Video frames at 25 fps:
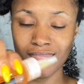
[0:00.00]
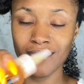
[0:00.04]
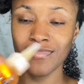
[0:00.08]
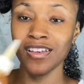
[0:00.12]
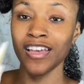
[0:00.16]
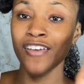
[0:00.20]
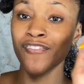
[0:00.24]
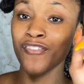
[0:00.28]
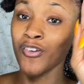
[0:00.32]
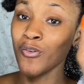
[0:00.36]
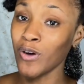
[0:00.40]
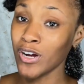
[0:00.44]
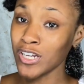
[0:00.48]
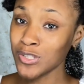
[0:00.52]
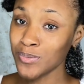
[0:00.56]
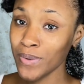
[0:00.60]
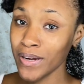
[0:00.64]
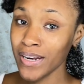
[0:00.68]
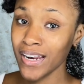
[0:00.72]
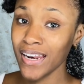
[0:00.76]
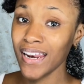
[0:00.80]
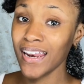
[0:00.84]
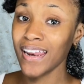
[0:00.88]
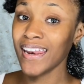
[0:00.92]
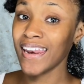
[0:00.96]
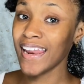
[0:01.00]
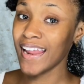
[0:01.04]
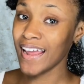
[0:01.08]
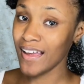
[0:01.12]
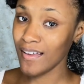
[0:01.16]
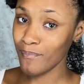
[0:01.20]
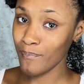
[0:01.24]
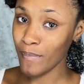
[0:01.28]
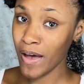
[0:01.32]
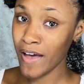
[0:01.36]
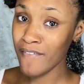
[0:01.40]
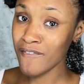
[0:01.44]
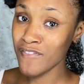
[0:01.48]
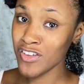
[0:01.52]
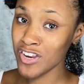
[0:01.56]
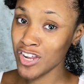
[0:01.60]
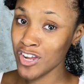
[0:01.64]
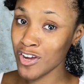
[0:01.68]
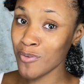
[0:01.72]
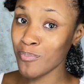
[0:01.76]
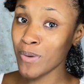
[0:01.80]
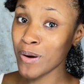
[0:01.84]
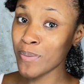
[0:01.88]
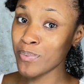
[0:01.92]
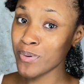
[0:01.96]
If you watch my
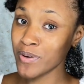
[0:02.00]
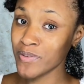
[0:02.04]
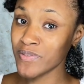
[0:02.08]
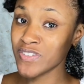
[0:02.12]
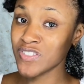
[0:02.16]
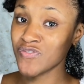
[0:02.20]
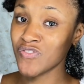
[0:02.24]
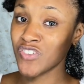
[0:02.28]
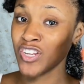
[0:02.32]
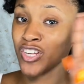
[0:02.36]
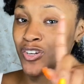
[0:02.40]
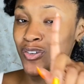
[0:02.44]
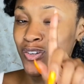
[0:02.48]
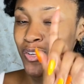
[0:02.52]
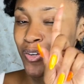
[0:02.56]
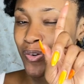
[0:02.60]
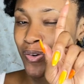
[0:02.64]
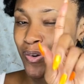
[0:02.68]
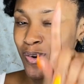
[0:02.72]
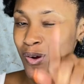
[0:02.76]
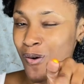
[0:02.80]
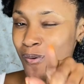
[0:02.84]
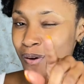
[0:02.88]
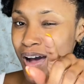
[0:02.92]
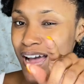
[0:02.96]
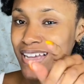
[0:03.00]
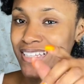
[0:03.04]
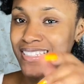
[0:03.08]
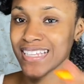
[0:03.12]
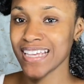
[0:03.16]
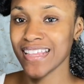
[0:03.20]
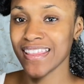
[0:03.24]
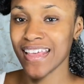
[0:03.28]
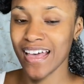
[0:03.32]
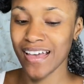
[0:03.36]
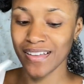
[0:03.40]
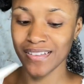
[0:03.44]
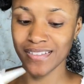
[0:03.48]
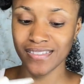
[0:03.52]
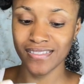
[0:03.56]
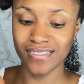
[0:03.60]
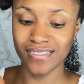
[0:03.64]
video, my previous video, you know why I say that.